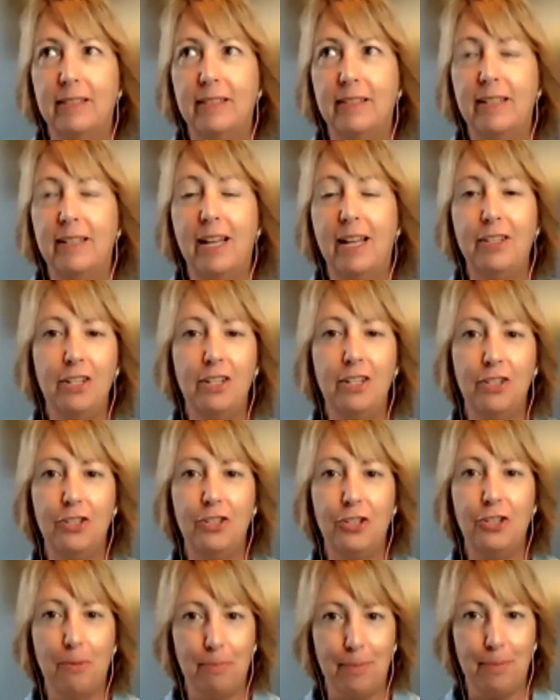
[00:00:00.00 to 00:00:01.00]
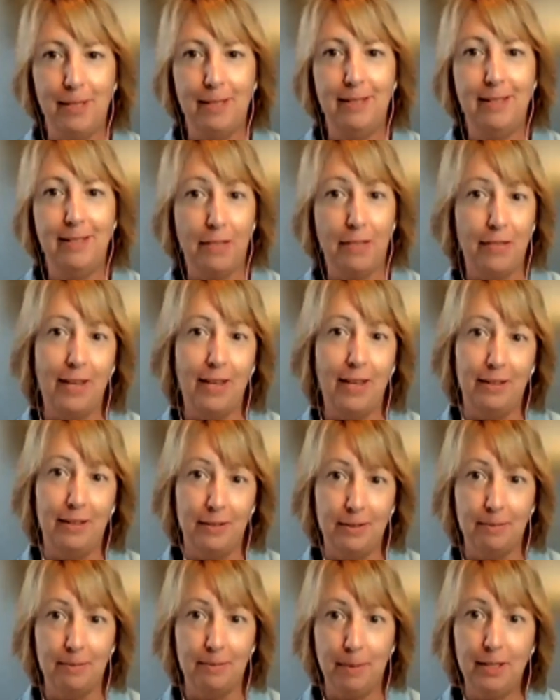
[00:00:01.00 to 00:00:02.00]
not to just jump into
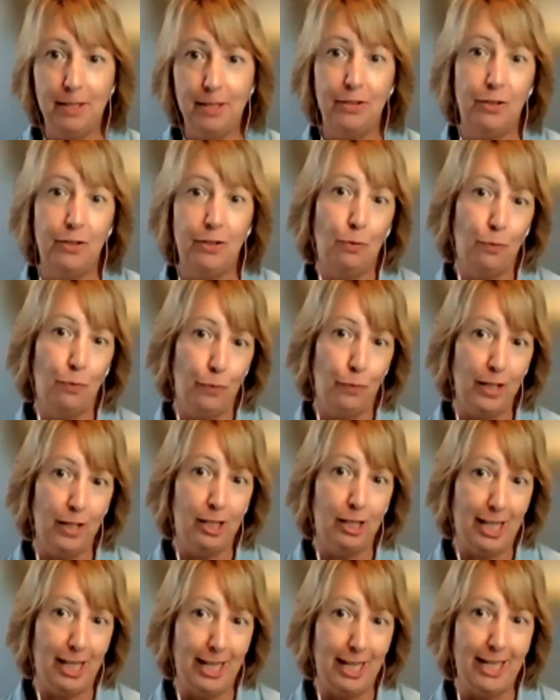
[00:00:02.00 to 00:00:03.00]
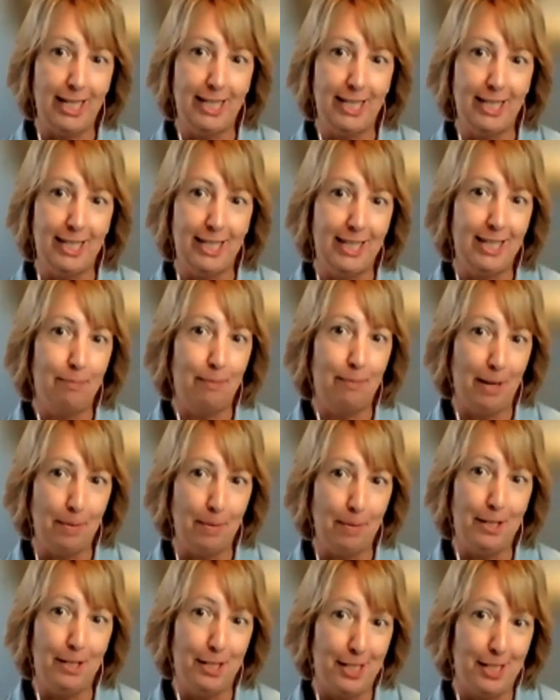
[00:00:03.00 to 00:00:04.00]
things because you feel like it might
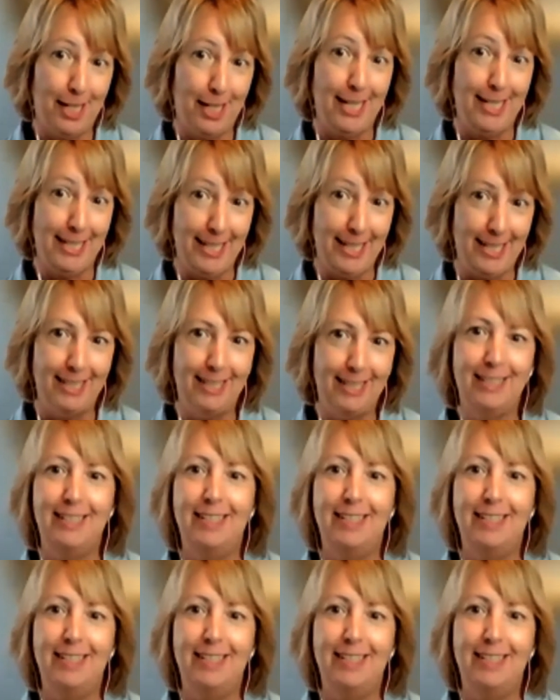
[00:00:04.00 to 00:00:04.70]
be a good idea.